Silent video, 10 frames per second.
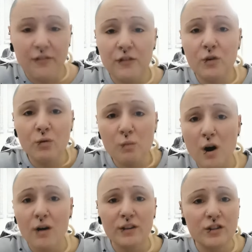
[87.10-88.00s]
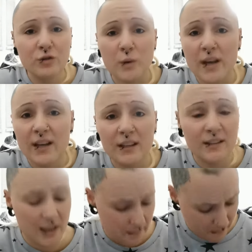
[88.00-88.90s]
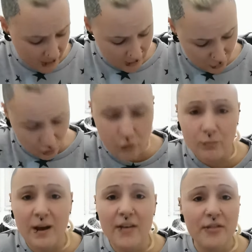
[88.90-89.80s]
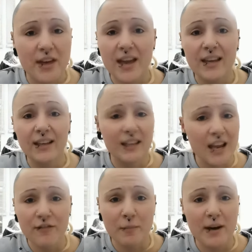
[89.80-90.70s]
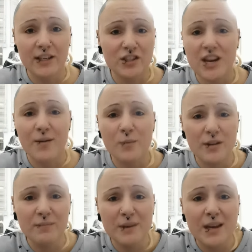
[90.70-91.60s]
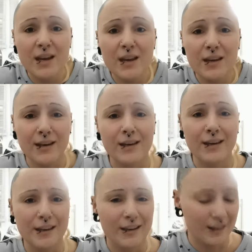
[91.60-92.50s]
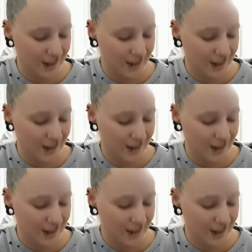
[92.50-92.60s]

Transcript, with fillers: if you wanna swing, let me do my thing and everybody jam with me.